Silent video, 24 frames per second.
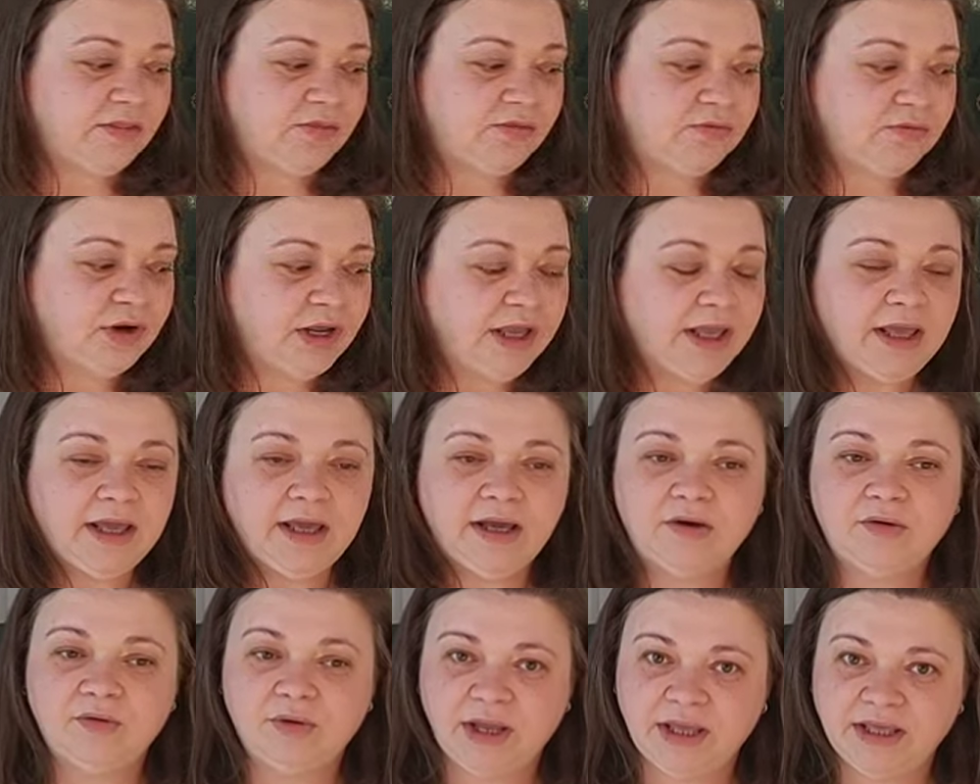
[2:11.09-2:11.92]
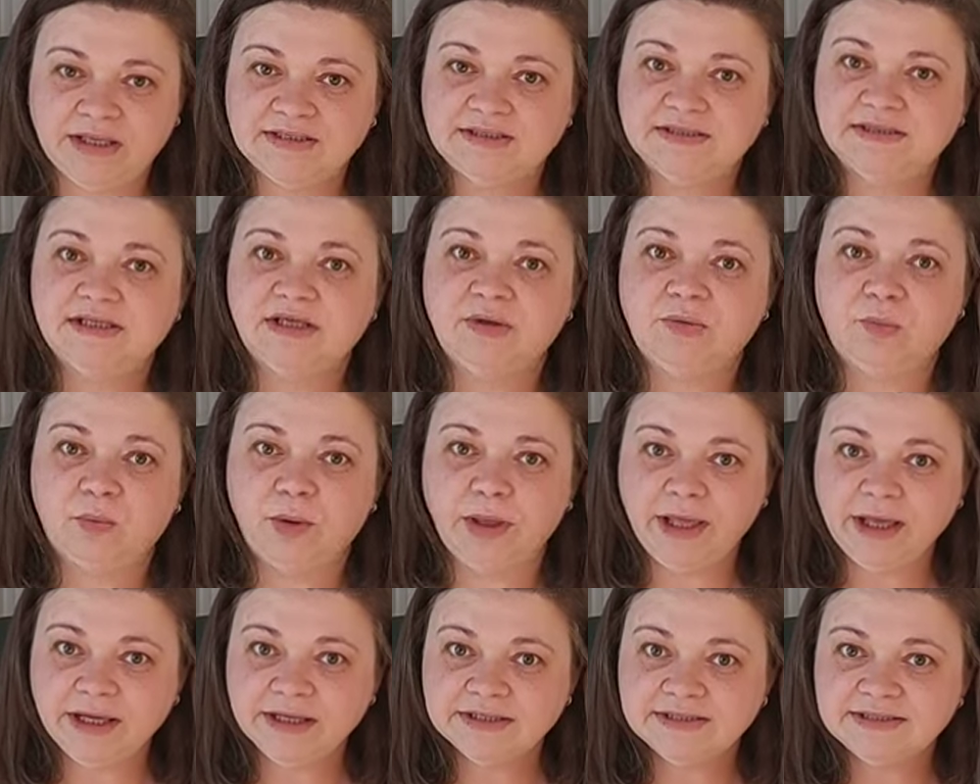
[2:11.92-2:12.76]
3 crazy
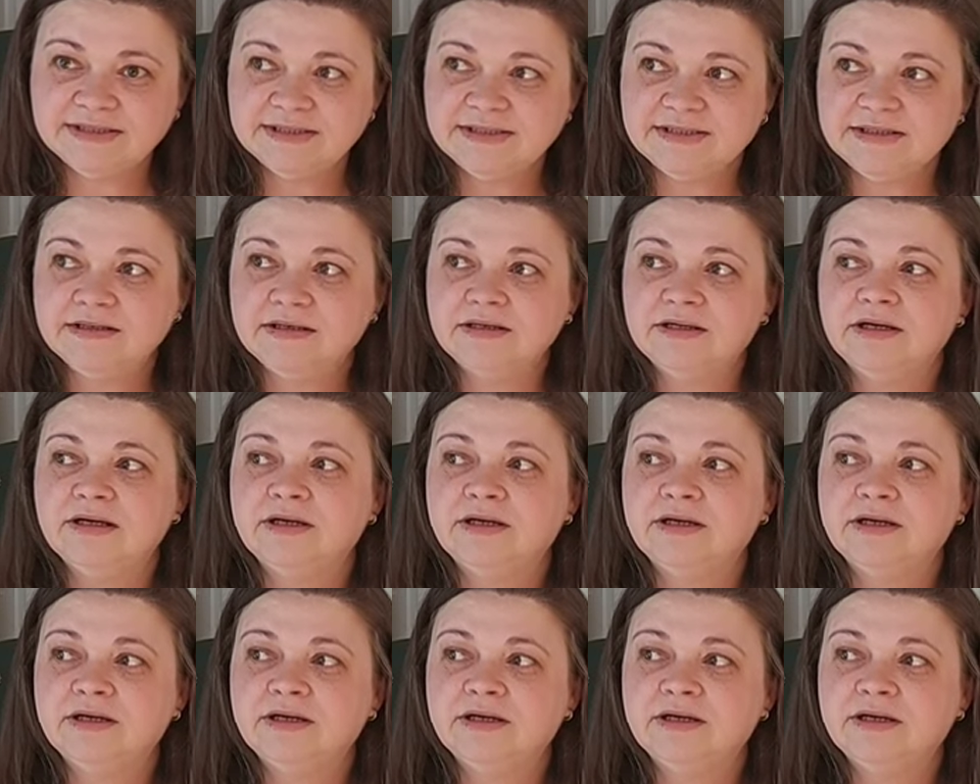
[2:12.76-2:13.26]
weeks